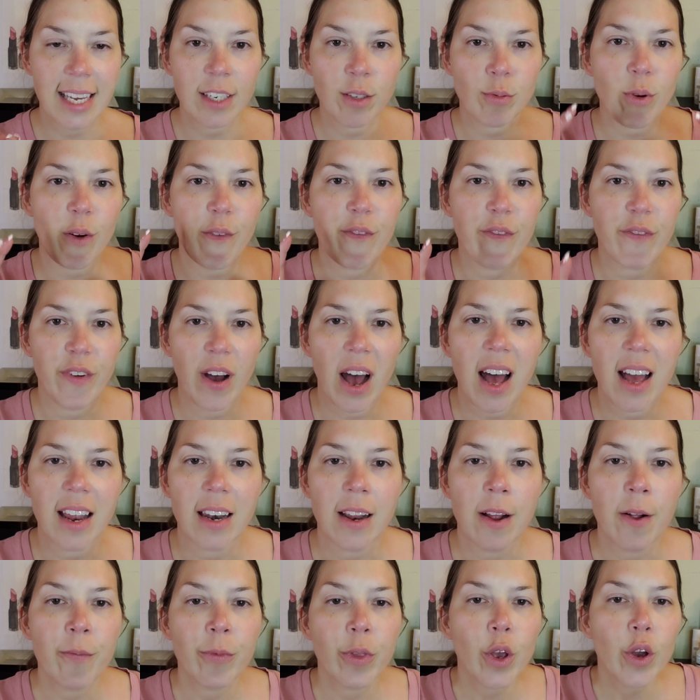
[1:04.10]
these were
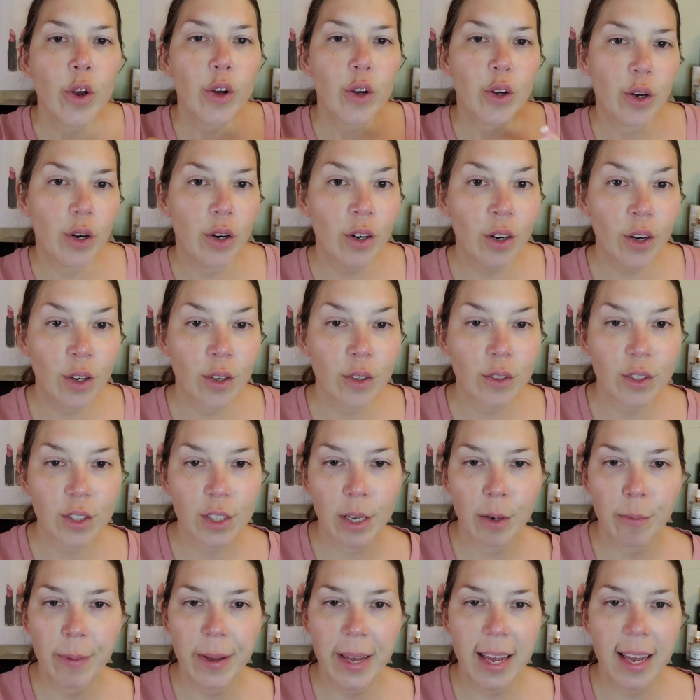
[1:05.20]
fun. Girls
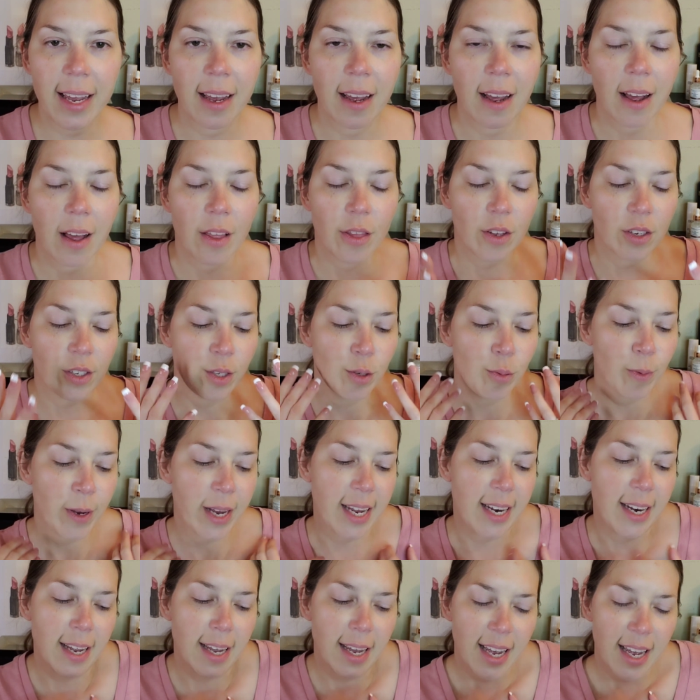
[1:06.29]
could be the
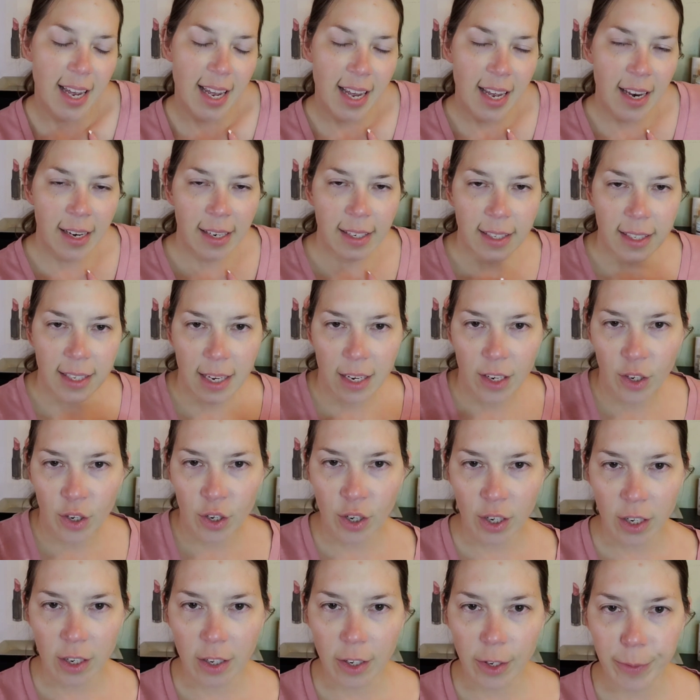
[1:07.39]
sweet, innocent
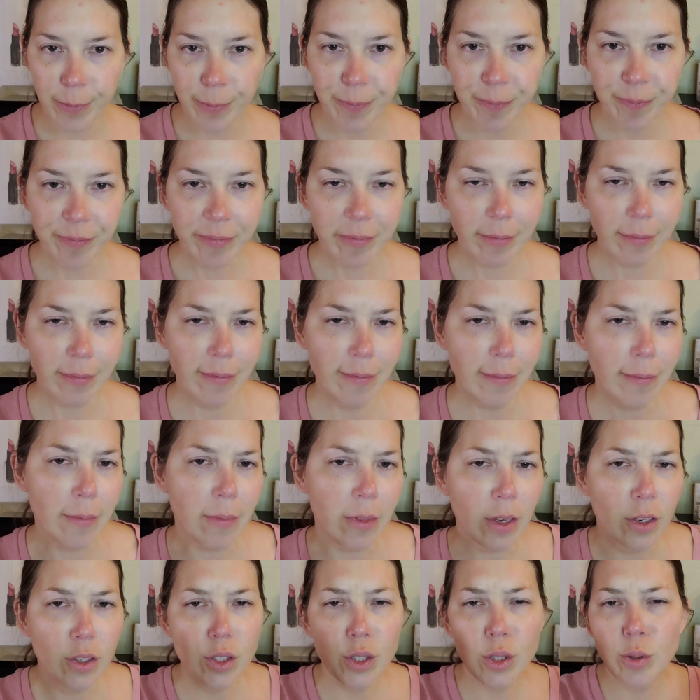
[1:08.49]
girl.
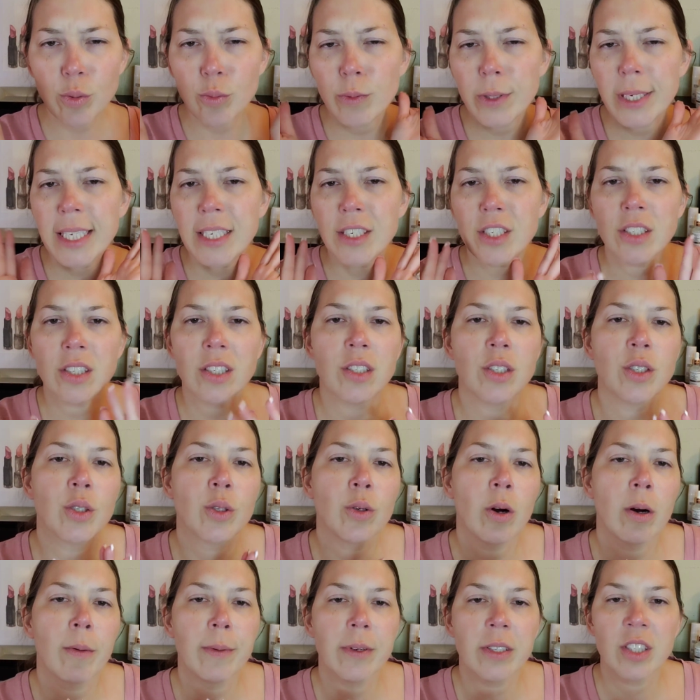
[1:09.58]
Sweet, just
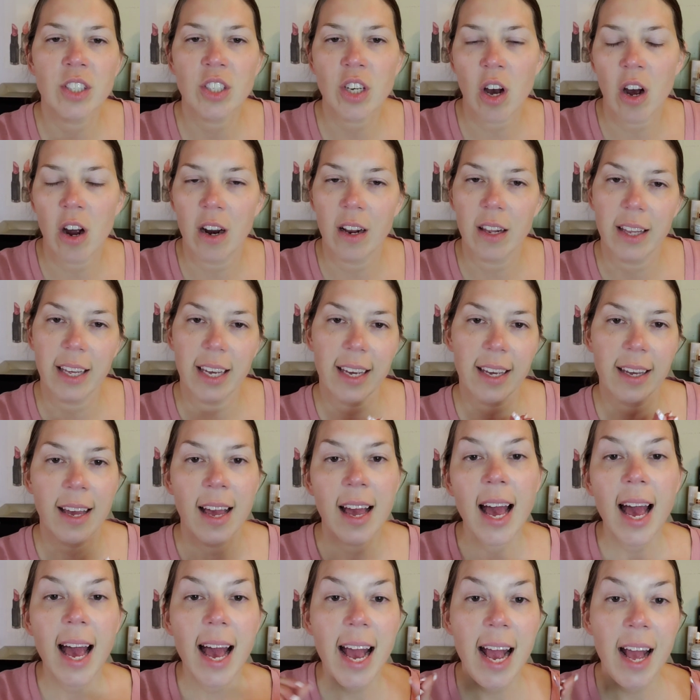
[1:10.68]
adorable darling.
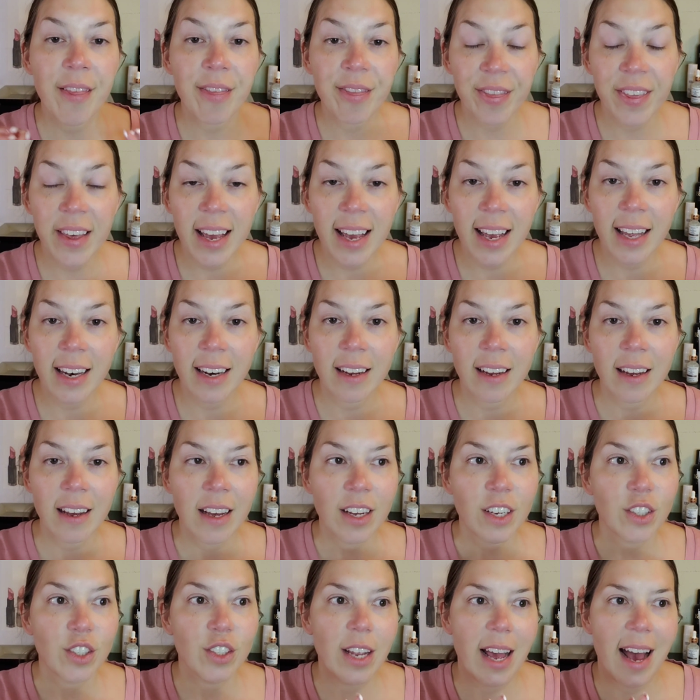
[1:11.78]
And then
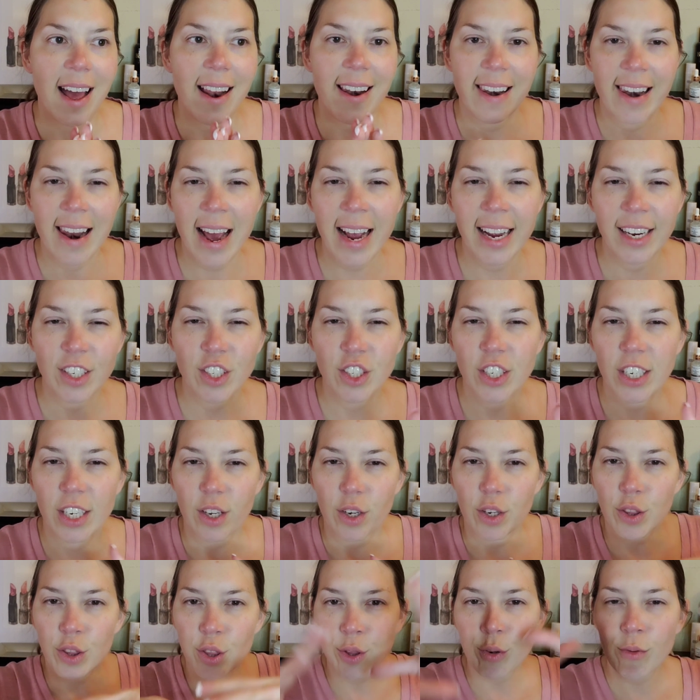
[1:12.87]
at night, she
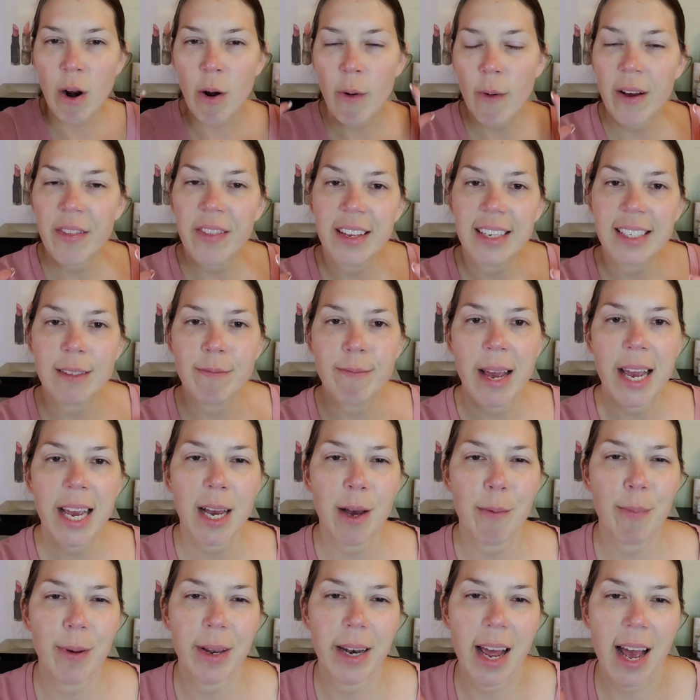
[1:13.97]
could throw on this
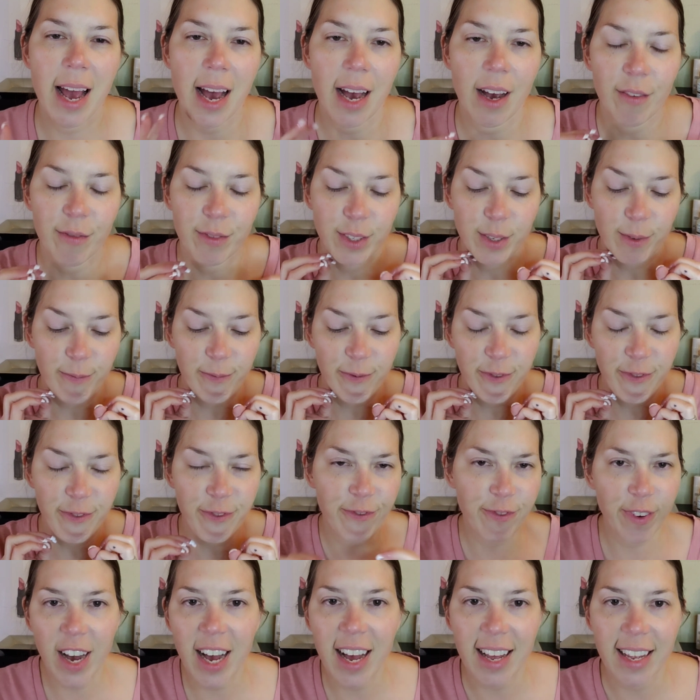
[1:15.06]
makeup and have some
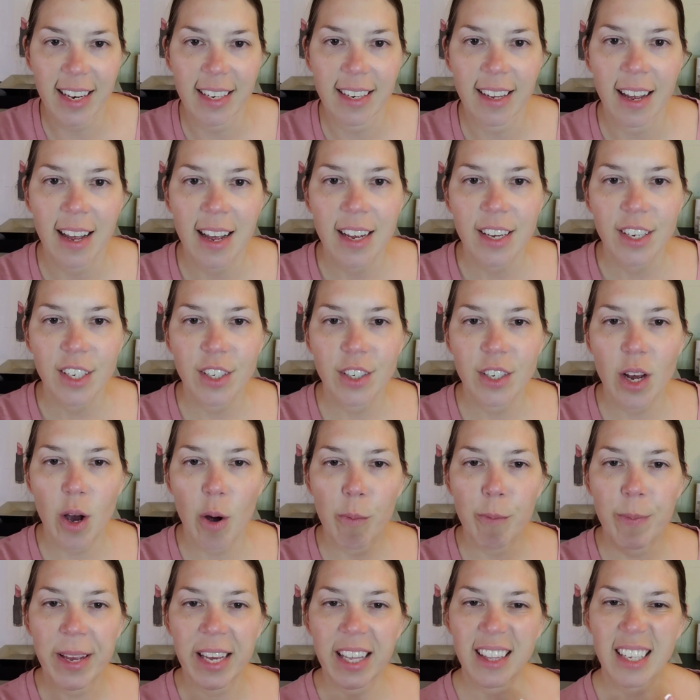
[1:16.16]
fun. You know,
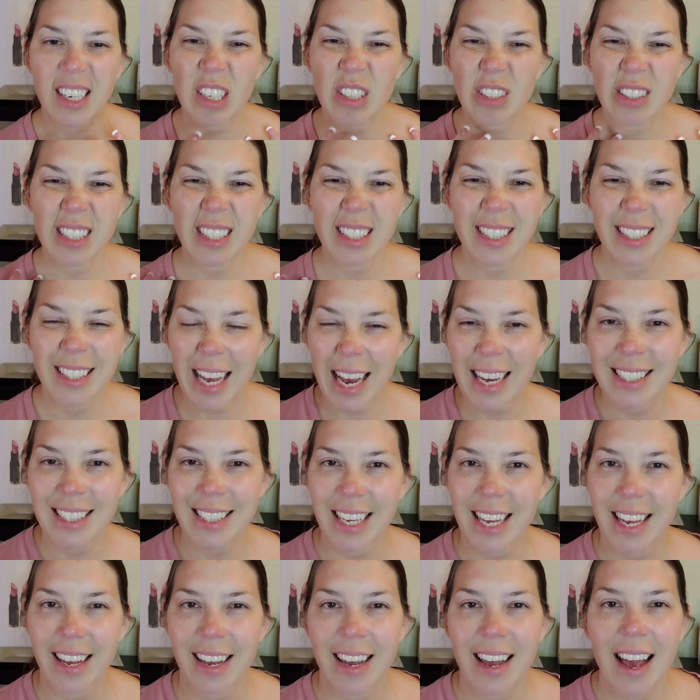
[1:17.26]
be a little
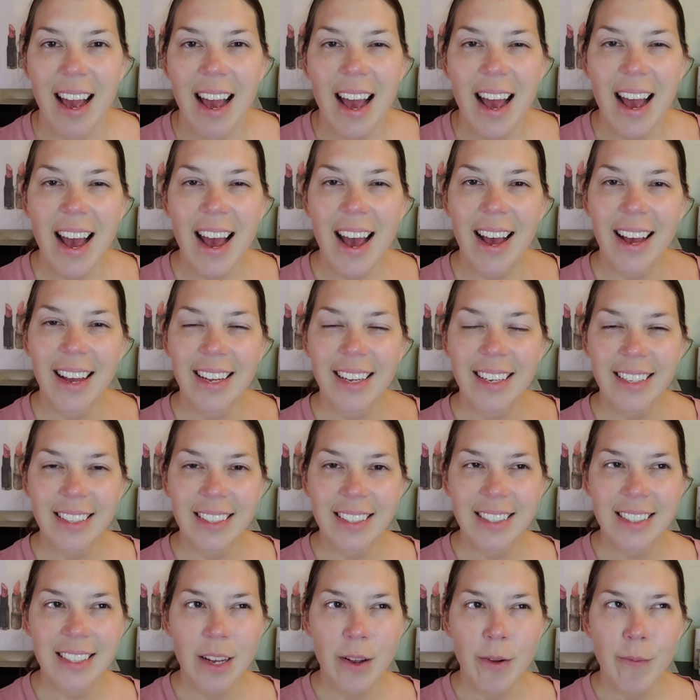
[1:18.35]
sassy.
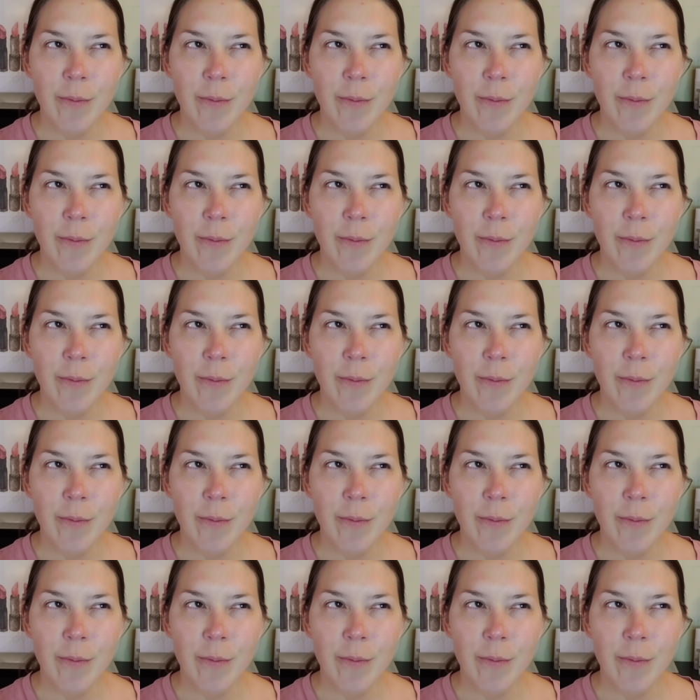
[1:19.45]
And